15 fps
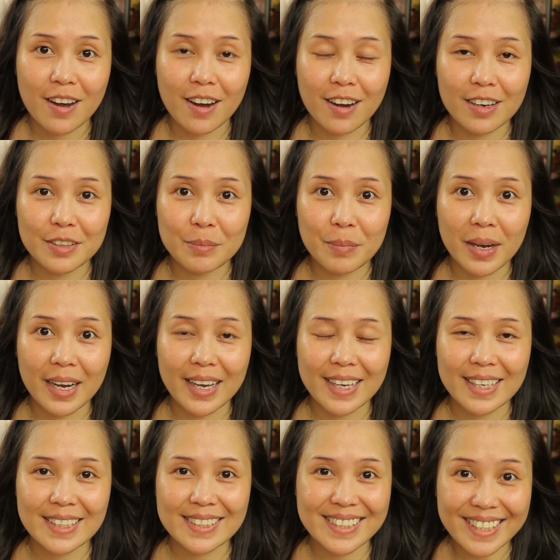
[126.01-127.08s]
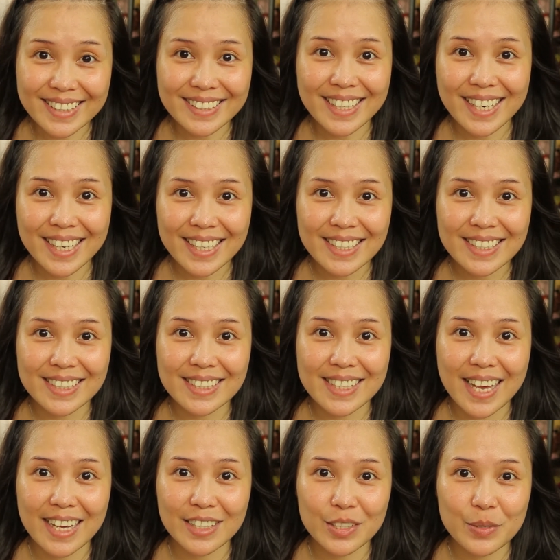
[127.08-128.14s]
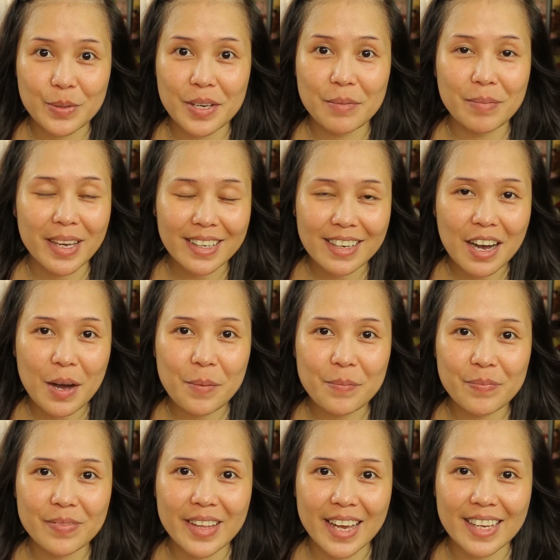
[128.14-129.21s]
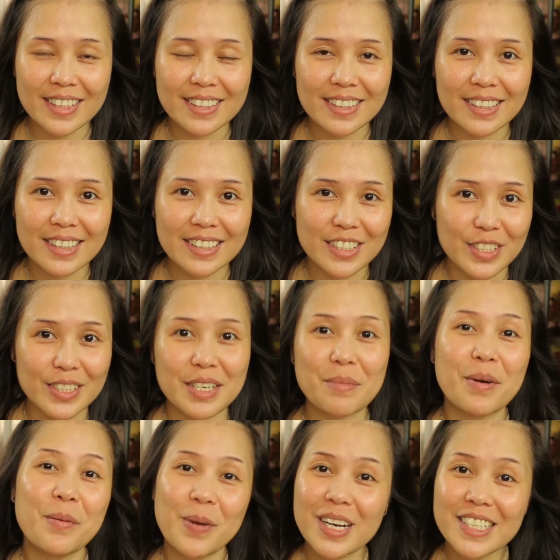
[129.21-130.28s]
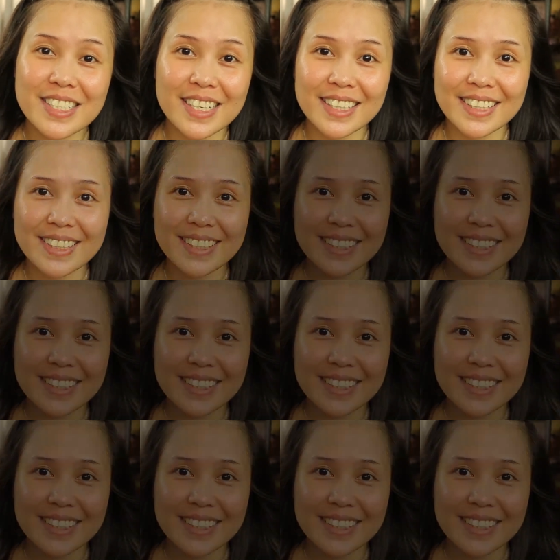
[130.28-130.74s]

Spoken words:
on my sick days and doing makeup, then just keep on watching.